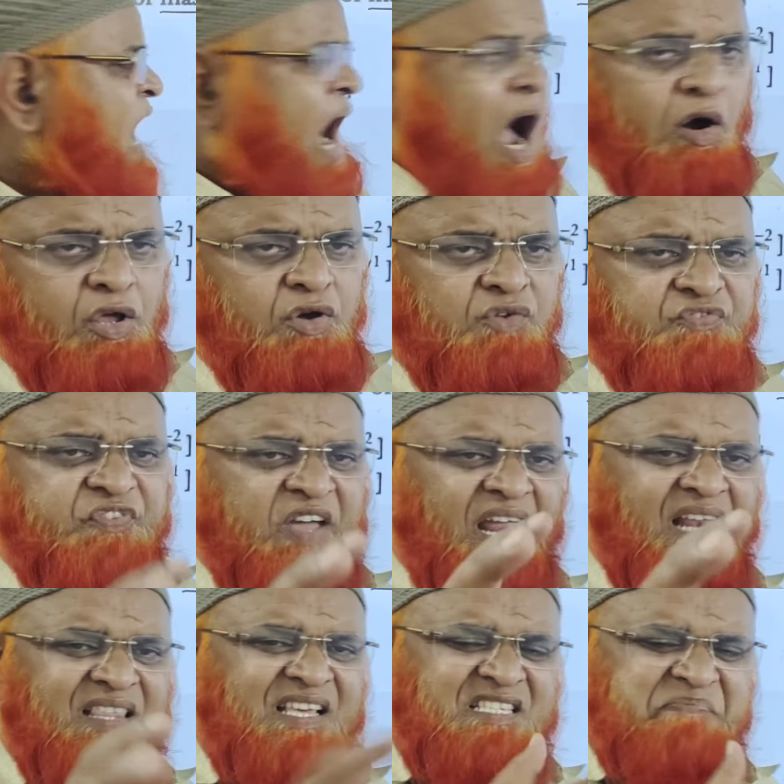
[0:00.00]
How do you
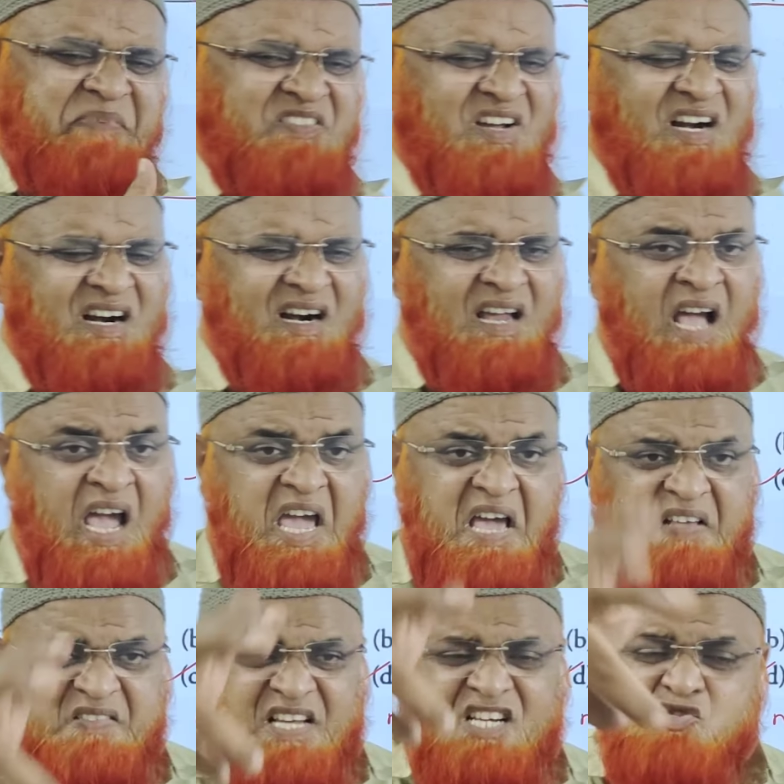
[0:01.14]
feel this method?
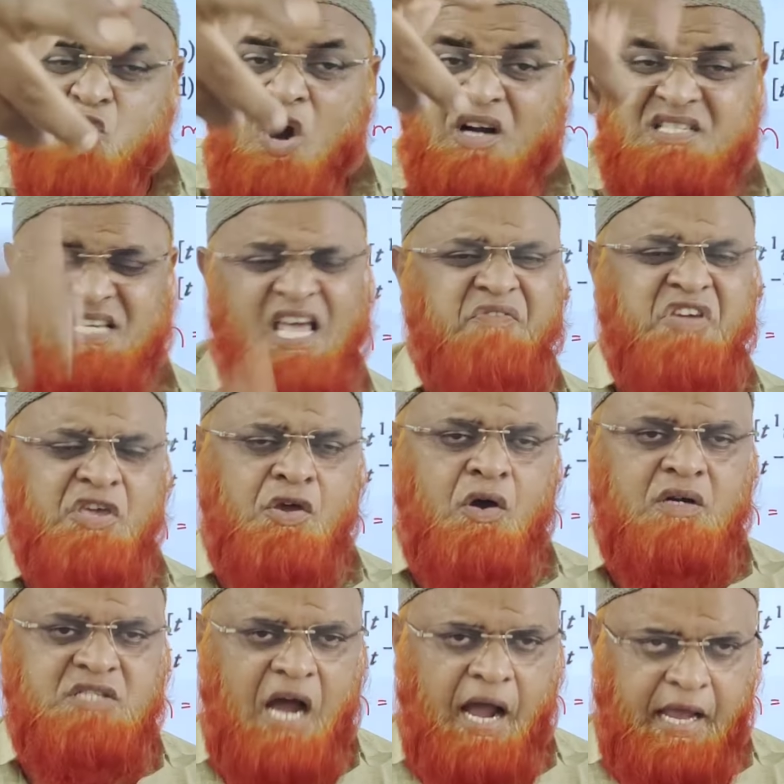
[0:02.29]
Is it not saving
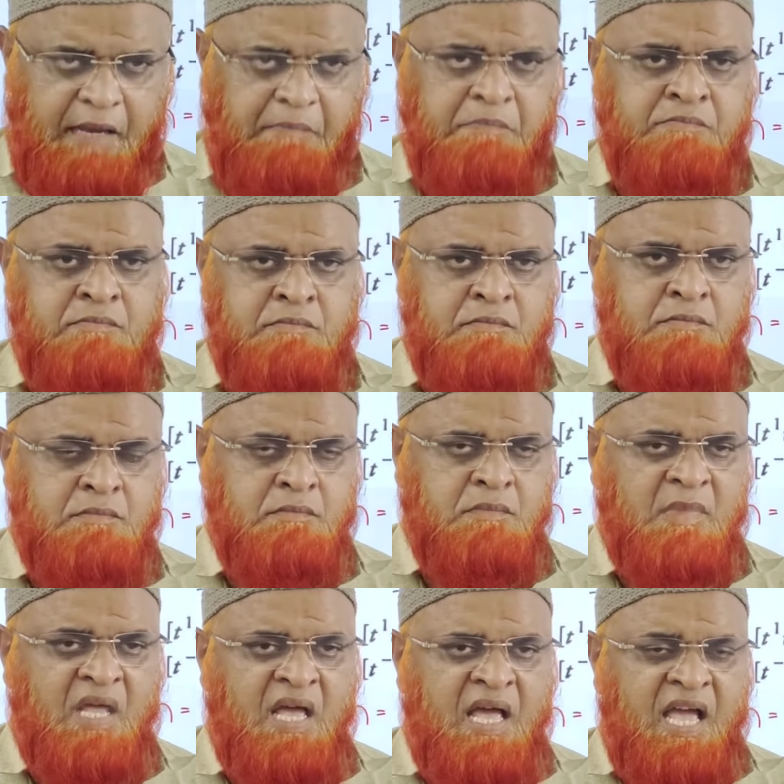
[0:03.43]
your time?
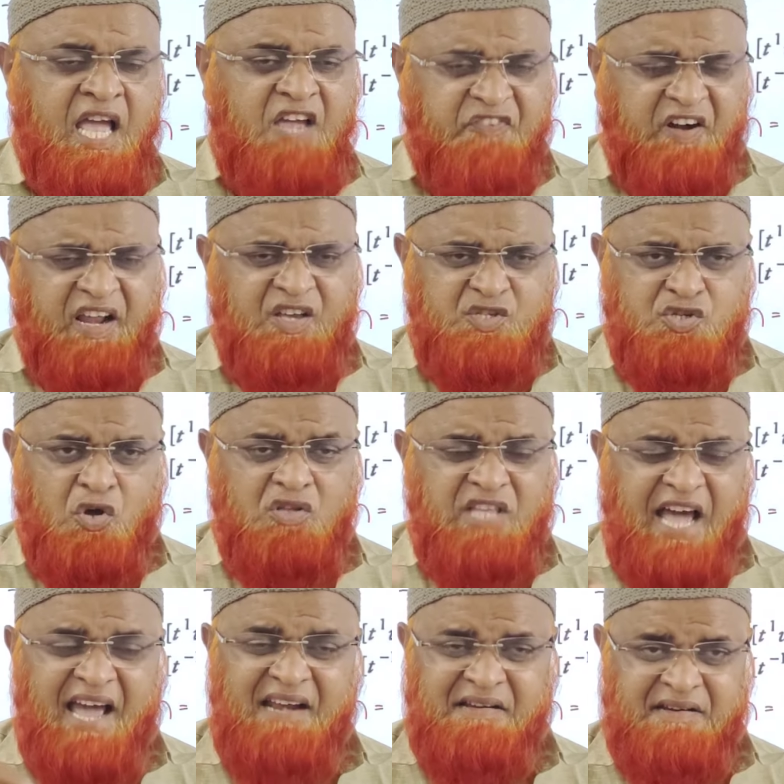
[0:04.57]
If it is so,
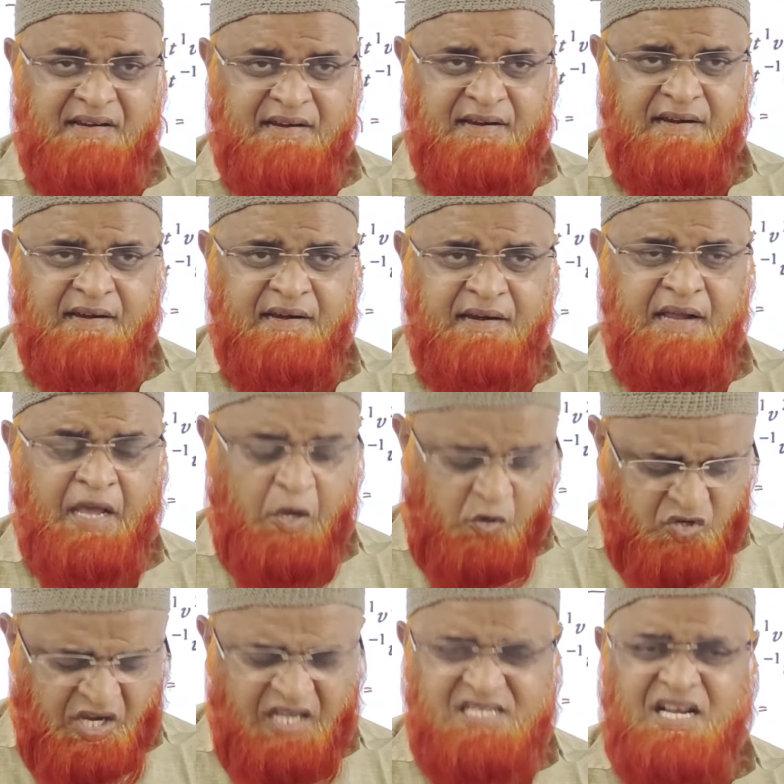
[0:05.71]
then
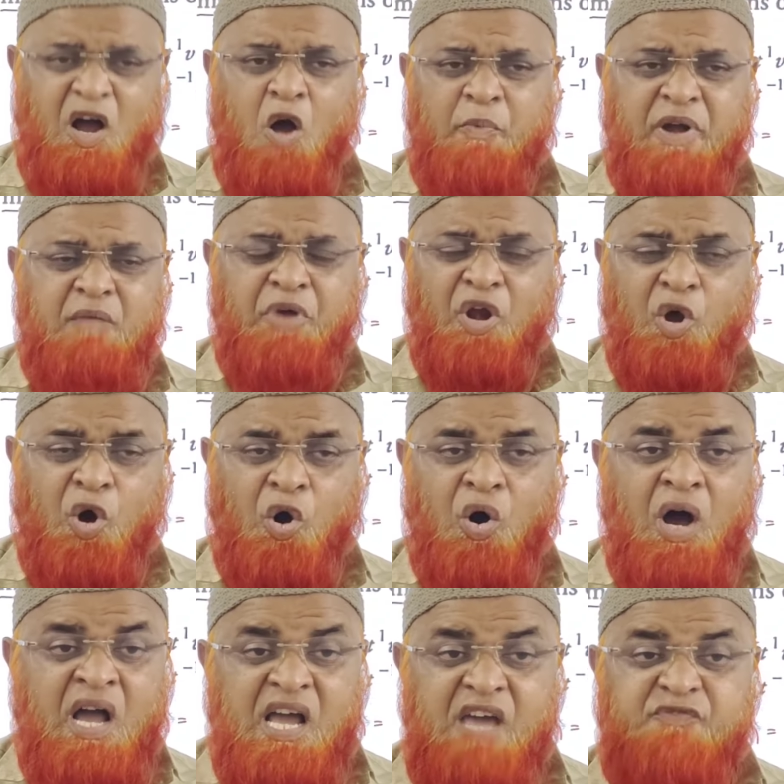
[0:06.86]
just comment
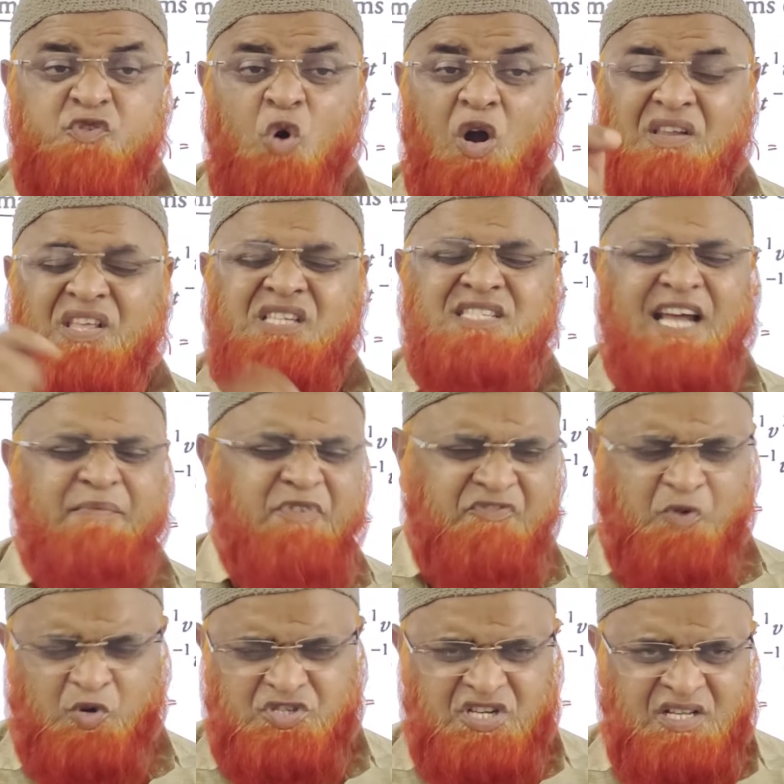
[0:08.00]
below if you want this type of
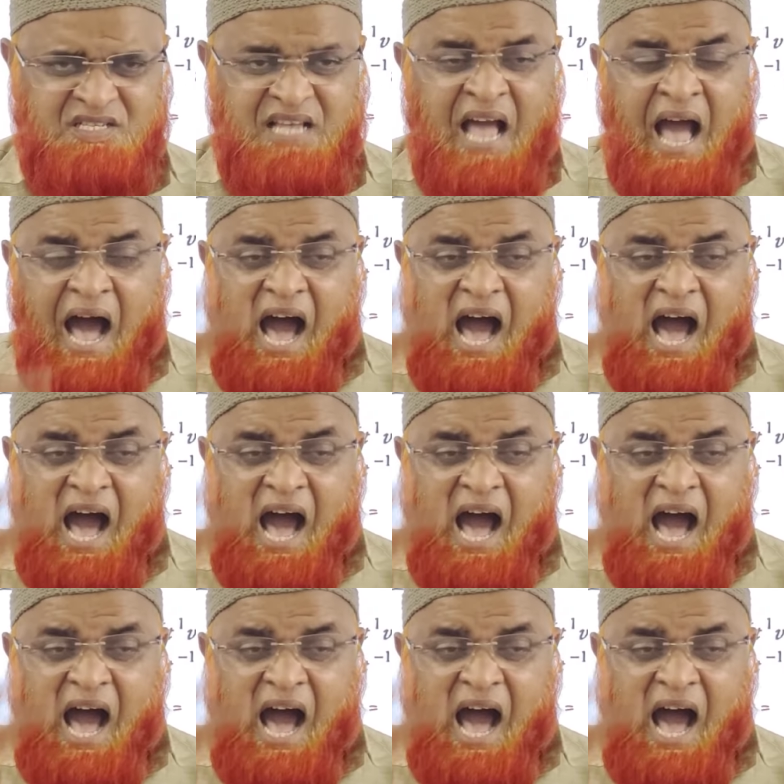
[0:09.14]
questions.